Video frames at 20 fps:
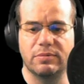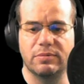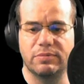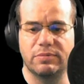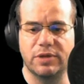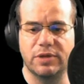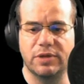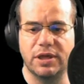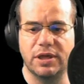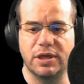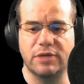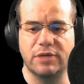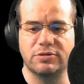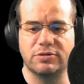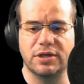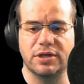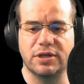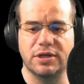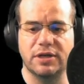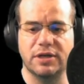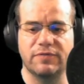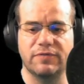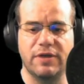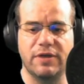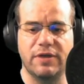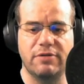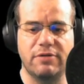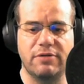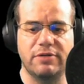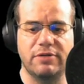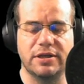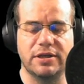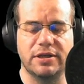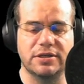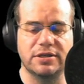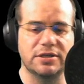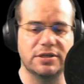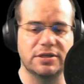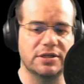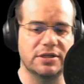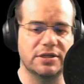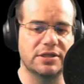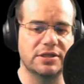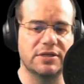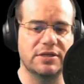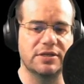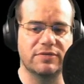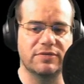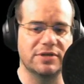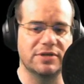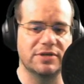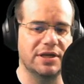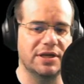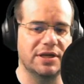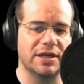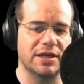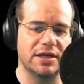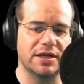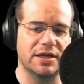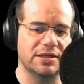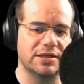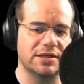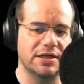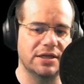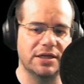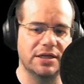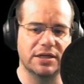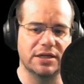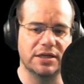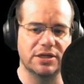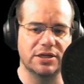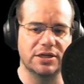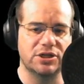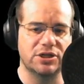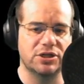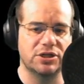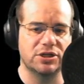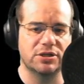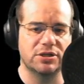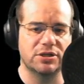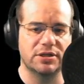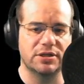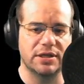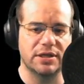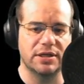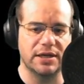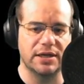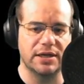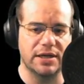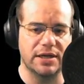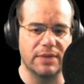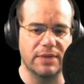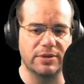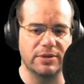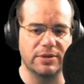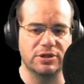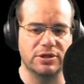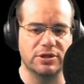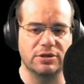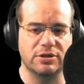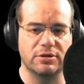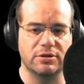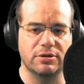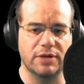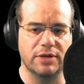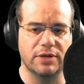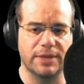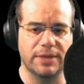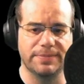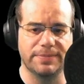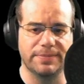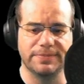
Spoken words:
But here you'll see a very consistent 17, 18-ish damage. Okay,